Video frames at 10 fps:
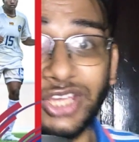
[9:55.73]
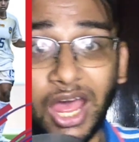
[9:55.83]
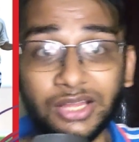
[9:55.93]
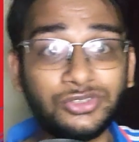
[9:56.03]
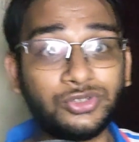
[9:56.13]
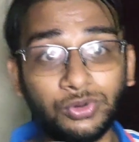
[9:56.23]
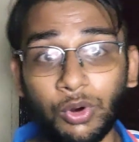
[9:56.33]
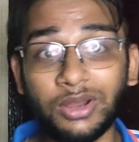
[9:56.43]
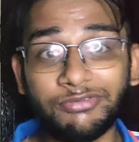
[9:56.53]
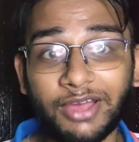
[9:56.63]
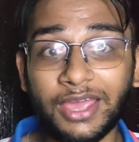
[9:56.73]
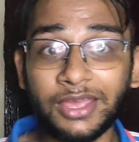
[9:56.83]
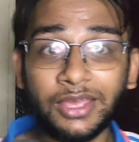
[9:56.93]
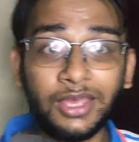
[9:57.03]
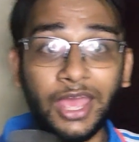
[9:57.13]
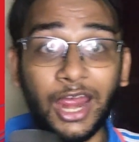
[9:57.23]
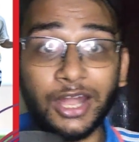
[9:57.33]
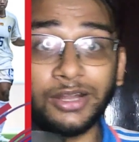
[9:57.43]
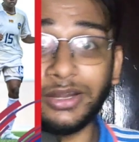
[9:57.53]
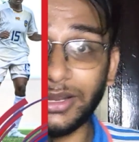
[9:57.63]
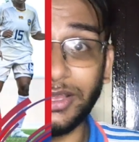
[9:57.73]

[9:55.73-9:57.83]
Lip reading: chance to qualify. and